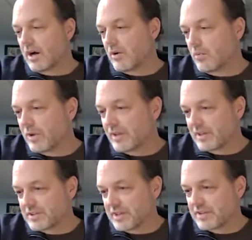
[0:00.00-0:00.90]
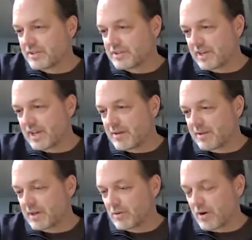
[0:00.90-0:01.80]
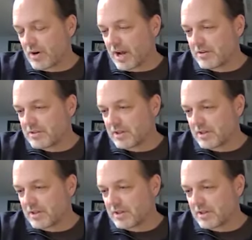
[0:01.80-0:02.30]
One last thing, the tab that I wrote out,